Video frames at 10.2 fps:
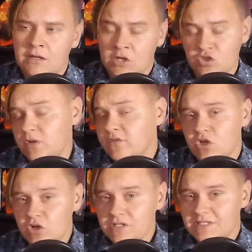So we even
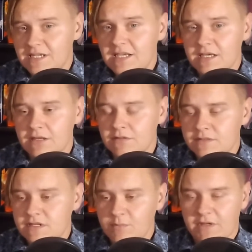could see
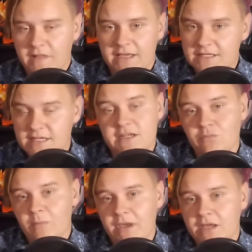something like Ascendant
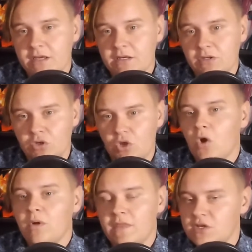Rebecca
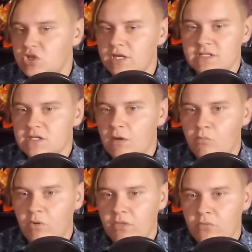knowing that she ends up
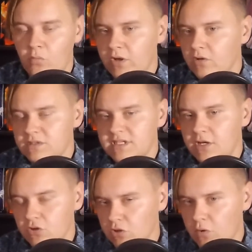with Will, Sane,
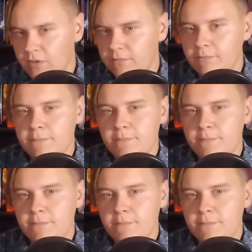or Lowen